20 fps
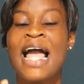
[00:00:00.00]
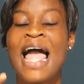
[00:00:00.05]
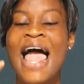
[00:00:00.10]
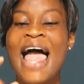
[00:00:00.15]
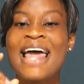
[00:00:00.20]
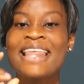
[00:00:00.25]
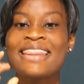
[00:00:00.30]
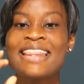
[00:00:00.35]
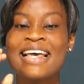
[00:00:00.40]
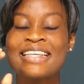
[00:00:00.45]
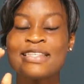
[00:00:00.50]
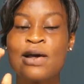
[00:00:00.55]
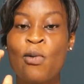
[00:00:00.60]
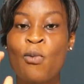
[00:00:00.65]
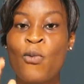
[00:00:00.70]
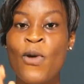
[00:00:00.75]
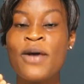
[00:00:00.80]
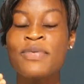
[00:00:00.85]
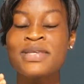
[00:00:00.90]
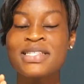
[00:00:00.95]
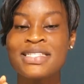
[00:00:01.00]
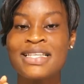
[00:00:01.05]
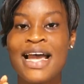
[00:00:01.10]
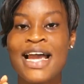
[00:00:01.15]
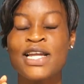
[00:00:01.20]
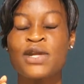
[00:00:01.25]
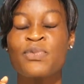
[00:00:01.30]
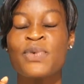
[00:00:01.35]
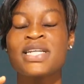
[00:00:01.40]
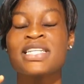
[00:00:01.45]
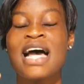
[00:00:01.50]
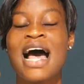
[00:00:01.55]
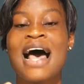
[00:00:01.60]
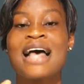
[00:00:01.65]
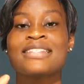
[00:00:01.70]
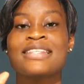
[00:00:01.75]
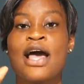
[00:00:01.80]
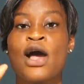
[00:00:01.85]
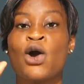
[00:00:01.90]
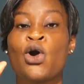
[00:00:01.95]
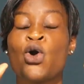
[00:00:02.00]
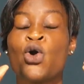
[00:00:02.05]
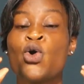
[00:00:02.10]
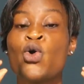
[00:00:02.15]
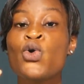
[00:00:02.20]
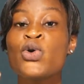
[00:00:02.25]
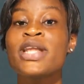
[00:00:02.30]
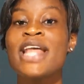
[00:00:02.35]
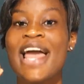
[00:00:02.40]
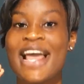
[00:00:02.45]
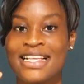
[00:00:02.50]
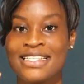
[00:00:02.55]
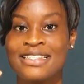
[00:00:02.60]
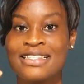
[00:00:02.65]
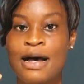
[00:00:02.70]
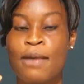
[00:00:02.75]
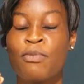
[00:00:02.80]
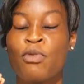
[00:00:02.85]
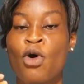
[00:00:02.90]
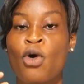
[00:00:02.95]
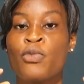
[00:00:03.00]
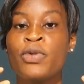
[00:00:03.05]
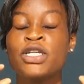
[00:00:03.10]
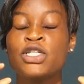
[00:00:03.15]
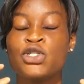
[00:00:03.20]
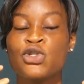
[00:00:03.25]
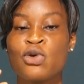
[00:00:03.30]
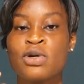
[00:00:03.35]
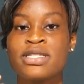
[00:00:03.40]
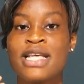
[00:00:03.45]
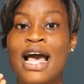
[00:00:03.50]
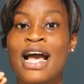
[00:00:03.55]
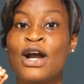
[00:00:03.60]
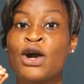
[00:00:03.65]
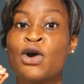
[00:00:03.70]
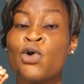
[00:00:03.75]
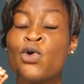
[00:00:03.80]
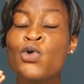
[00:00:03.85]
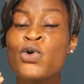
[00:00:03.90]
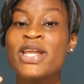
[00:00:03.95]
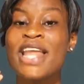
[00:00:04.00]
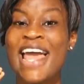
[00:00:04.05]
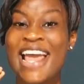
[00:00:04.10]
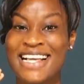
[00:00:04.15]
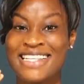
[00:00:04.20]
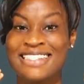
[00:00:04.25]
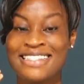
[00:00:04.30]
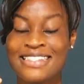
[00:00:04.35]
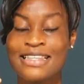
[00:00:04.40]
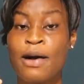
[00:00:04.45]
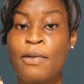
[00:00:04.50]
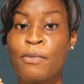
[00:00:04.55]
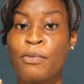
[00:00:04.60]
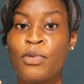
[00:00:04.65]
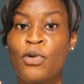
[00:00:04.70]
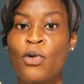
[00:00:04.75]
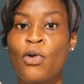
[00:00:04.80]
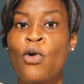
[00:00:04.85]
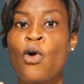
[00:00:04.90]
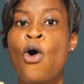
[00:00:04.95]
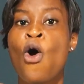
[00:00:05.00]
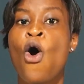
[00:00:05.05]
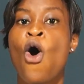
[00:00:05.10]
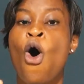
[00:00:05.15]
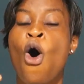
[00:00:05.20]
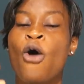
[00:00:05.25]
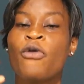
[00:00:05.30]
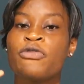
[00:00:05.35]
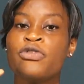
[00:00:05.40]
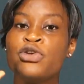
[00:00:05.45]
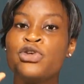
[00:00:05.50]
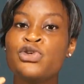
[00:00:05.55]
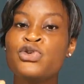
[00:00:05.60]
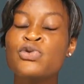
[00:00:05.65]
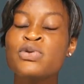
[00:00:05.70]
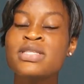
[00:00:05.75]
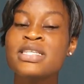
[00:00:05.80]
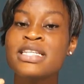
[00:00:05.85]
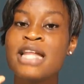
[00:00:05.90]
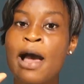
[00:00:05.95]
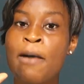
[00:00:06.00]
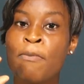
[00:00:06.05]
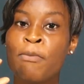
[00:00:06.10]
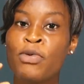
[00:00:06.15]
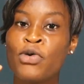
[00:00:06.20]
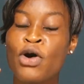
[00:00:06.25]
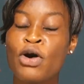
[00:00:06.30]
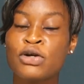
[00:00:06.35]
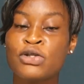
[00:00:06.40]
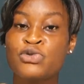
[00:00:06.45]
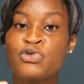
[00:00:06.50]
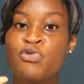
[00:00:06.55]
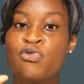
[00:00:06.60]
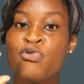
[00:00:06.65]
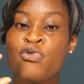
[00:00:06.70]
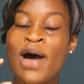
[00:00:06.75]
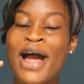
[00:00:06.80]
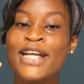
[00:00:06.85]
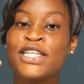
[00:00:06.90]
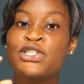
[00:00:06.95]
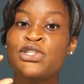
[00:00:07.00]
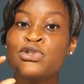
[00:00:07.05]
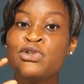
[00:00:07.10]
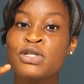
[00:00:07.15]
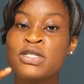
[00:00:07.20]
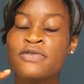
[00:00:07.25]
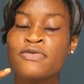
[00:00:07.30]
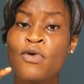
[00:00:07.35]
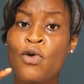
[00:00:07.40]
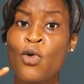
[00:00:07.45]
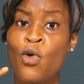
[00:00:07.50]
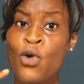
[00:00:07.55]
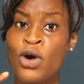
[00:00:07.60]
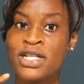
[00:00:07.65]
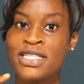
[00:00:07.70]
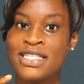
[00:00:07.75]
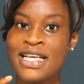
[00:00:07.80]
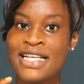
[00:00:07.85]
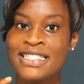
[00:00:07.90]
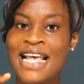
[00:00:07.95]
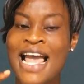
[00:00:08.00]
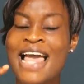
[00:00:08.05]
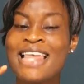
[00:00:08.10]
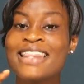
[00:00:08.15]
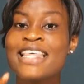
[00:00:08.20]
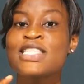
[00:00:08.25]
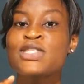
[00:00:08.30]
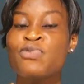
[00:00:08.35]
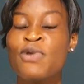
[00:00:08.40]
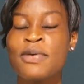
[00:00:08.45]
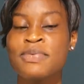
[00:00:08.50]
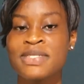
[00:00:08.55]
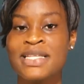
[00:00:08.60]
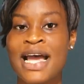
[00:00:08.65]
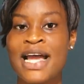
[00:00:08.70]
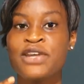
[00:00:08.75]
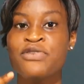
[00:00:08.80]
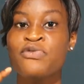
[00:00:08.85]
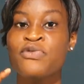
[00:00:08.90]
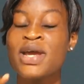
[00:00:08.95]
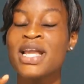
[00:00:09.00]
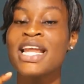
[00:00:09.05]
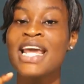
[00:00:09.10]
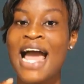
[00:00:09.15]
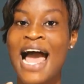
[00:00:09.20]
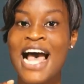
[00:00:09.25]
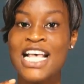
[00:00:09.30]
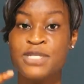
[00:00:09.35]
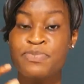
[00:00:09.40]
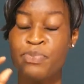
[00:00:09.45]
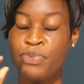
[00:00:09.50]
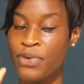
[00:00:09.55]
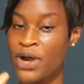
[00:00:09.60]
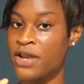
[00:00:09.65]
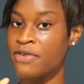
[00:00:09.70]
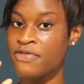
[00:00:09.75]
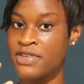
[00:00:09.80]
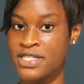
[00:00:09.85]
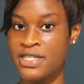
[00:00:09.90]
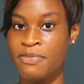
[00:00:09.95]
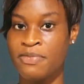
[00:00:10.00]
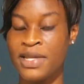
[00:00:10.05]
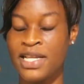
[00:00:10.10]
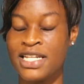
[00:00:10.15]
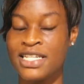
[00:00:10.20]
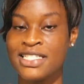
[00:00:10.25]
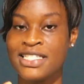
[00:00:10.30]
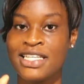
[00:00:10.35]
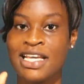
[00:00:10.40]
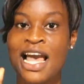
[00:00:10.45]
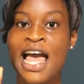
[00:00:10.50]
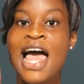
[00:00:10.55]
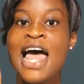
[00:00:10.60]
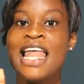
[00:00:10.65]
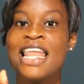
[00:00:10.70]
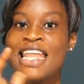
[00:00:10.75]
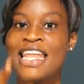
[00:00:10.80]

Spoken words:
And there's a website which has a good example, or which shows a good example of using a blog to write useful content. And this website really has brand visibility.